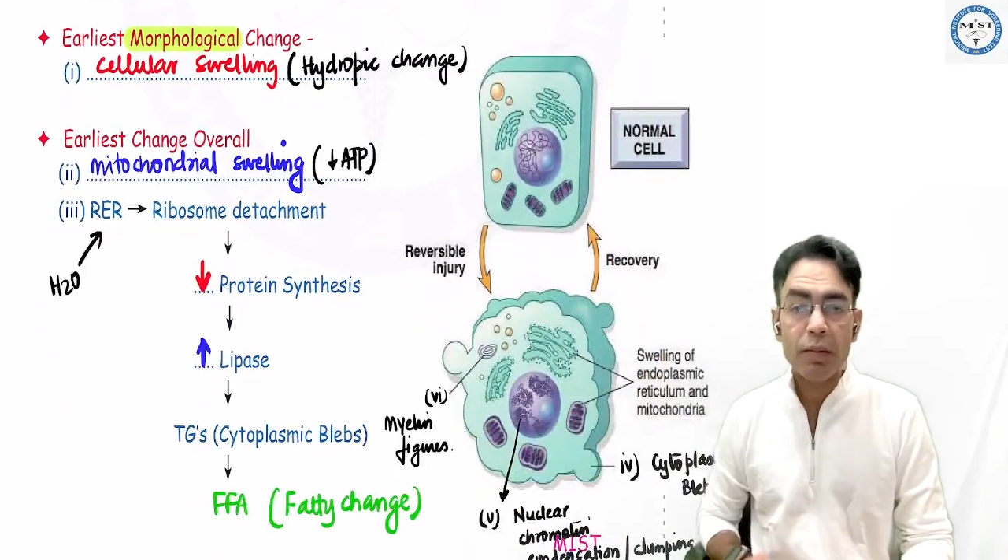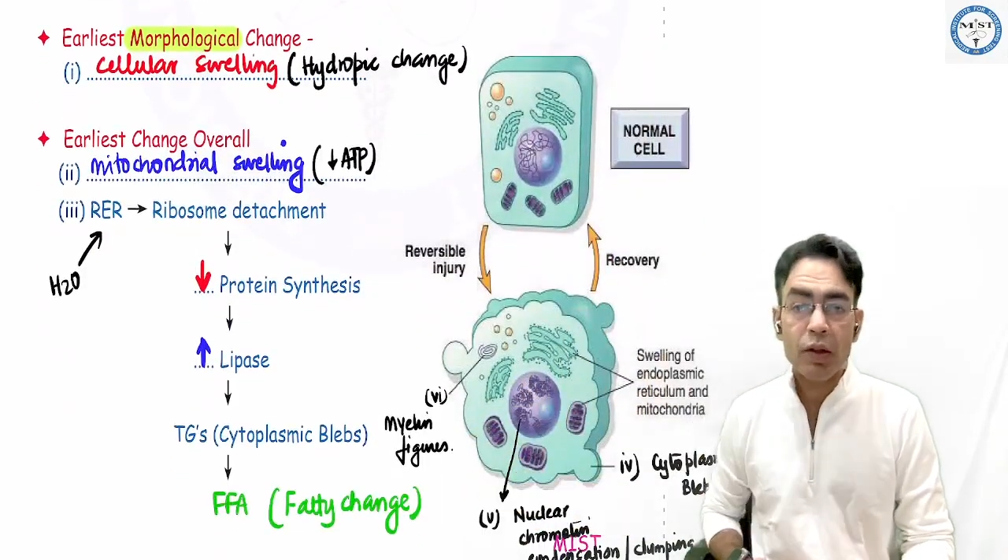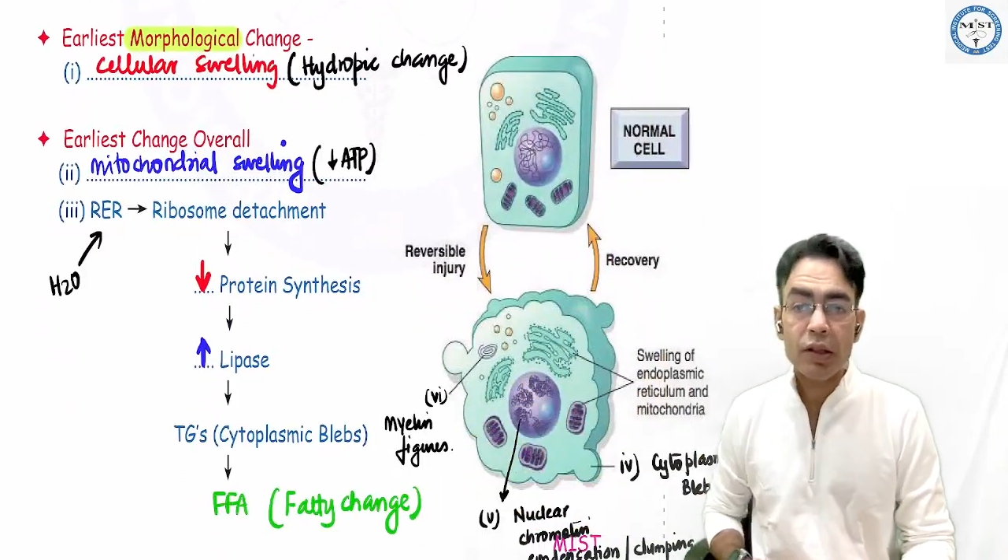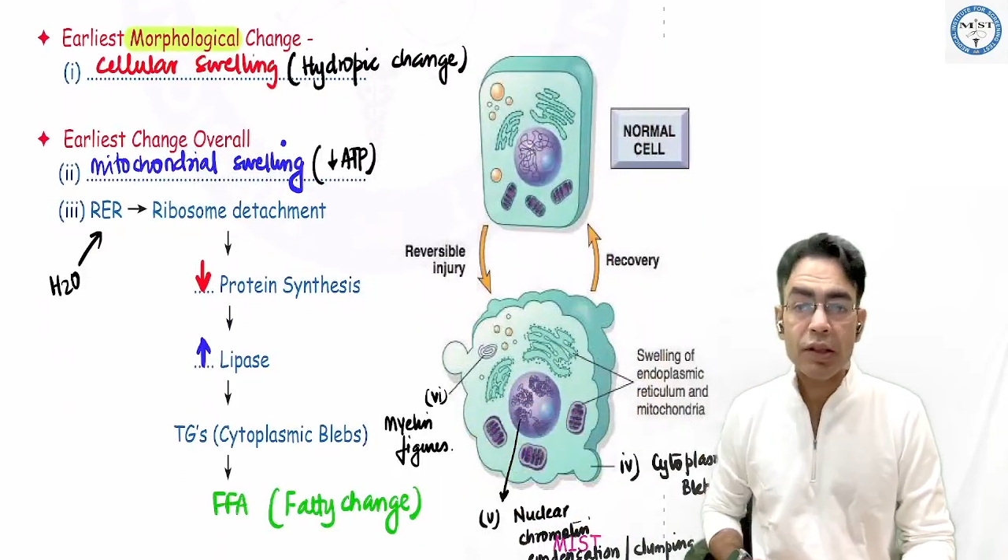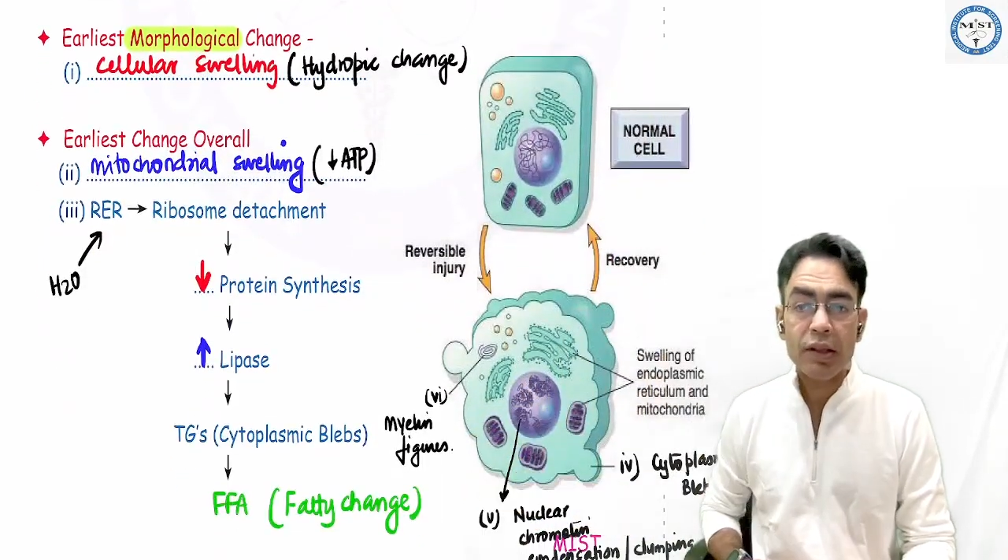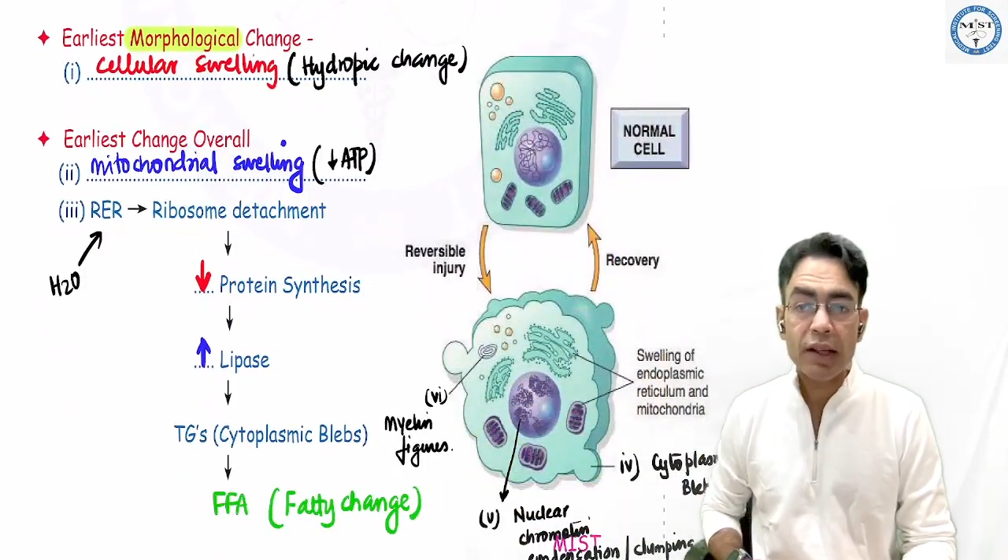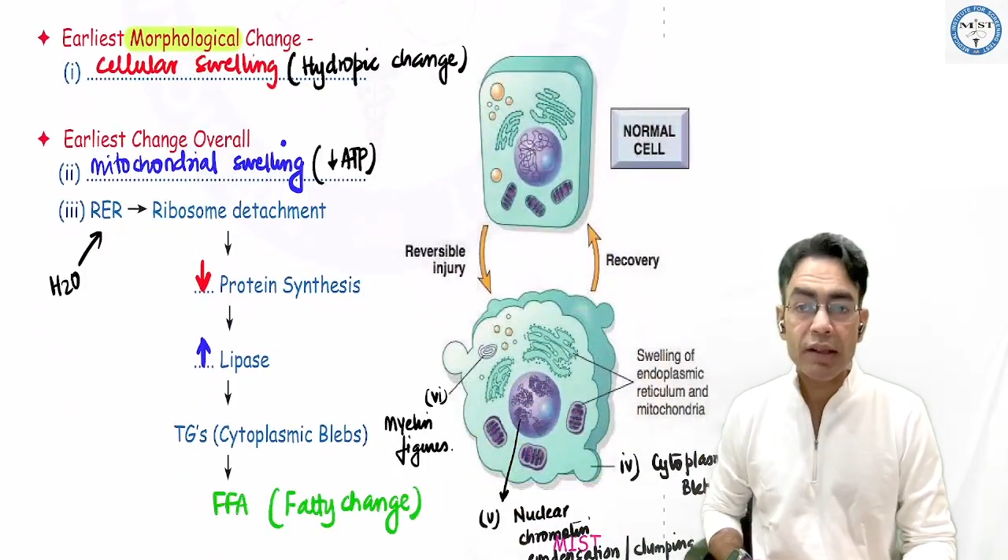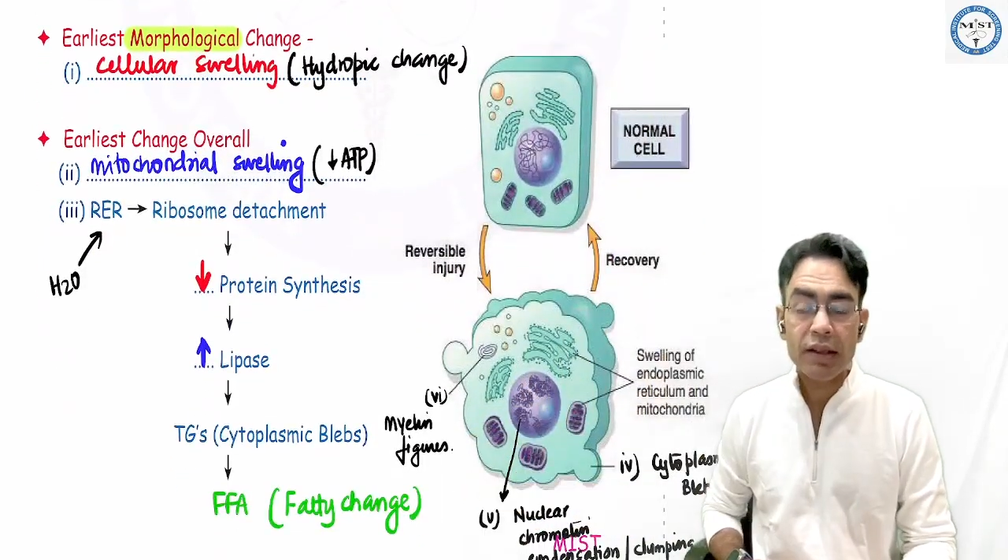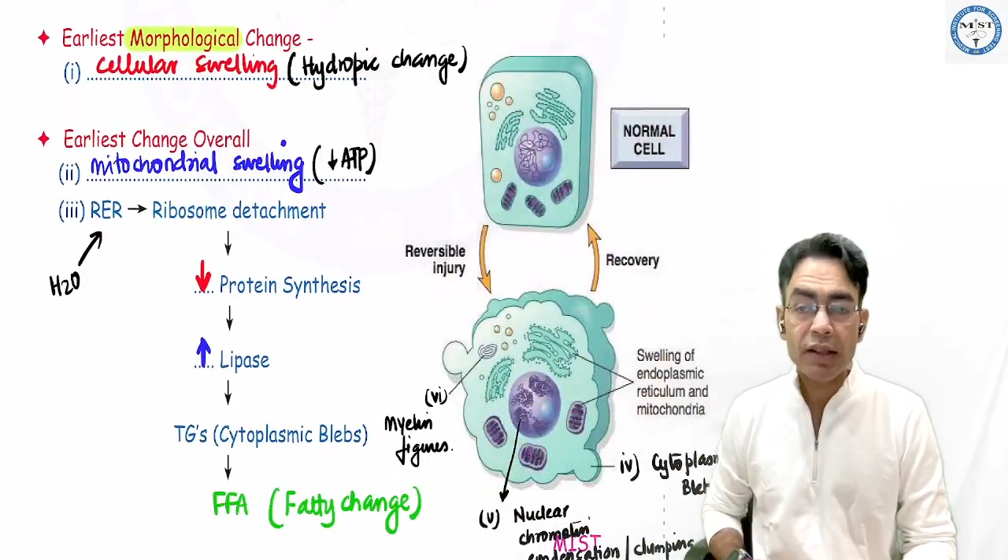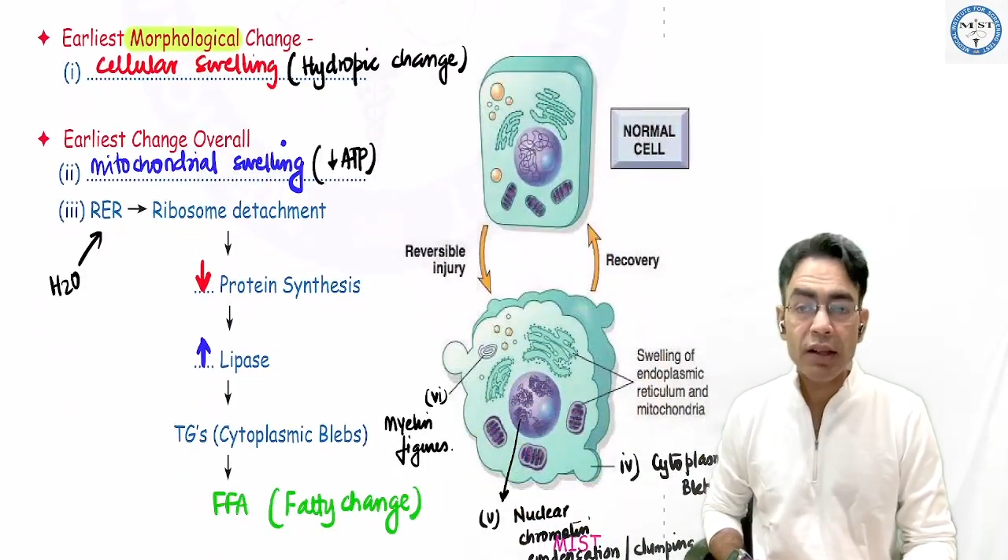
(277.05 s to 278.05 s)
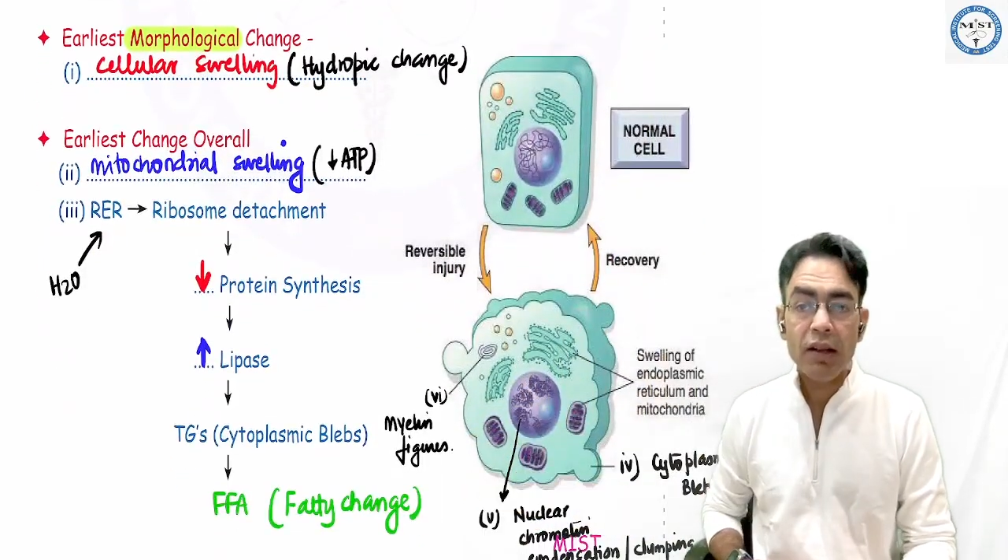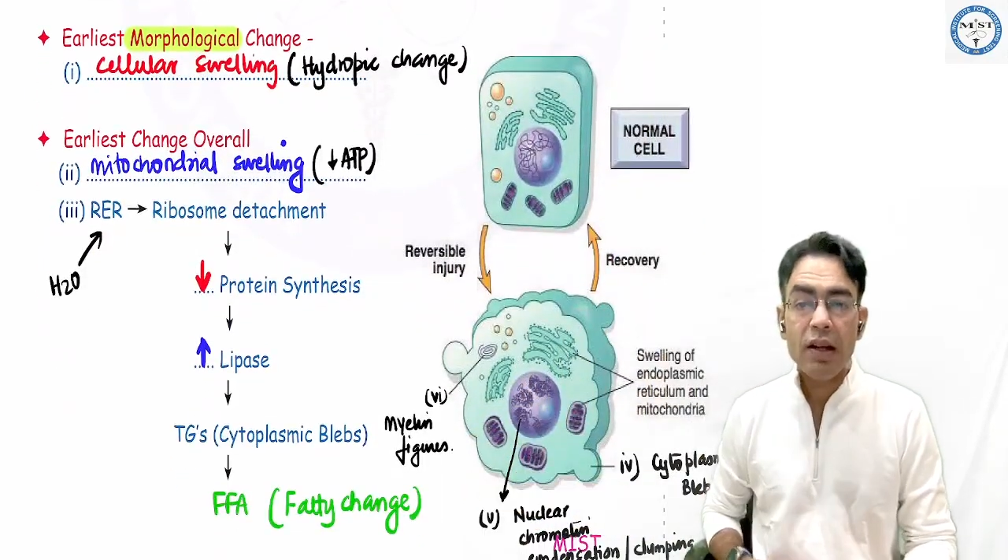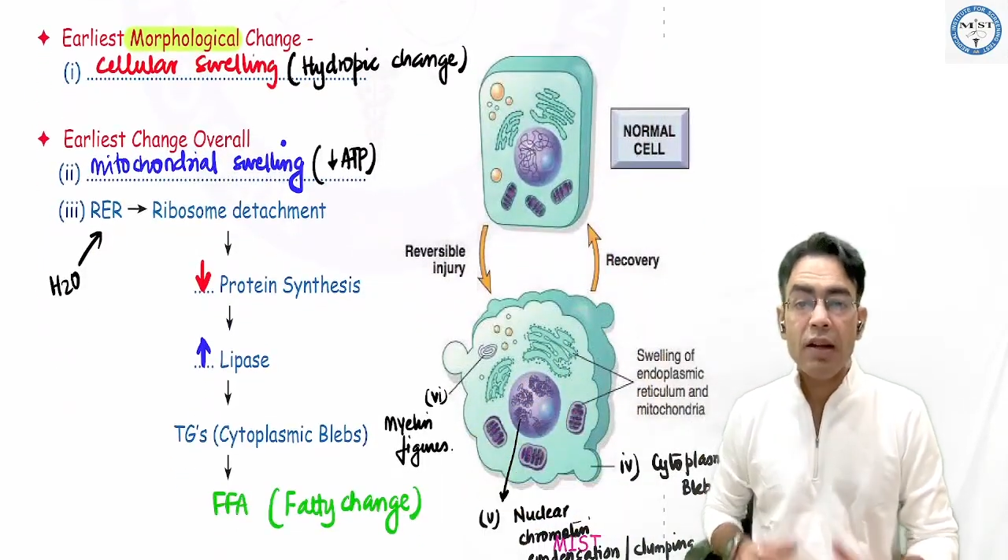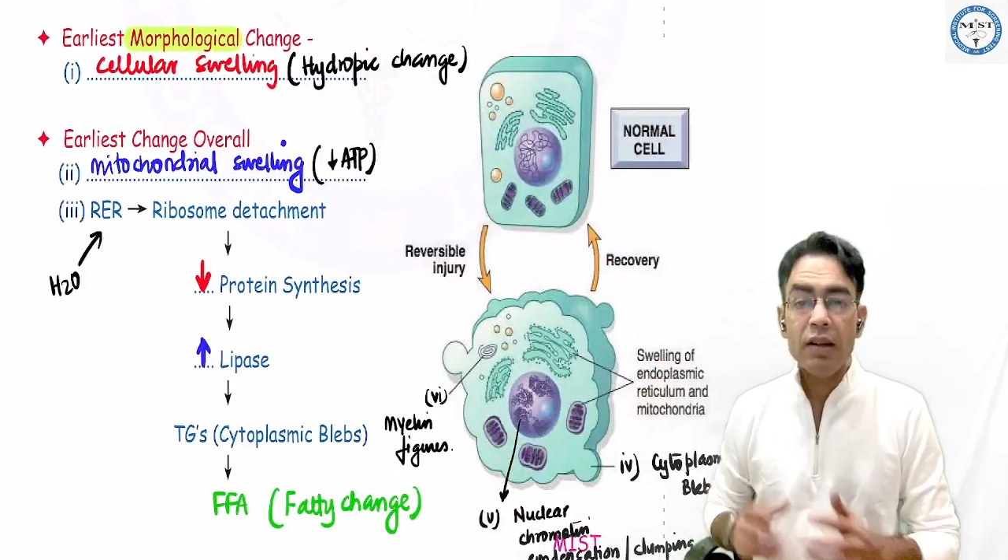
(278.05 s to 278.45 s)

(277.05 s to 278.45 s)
deposits inside the cell,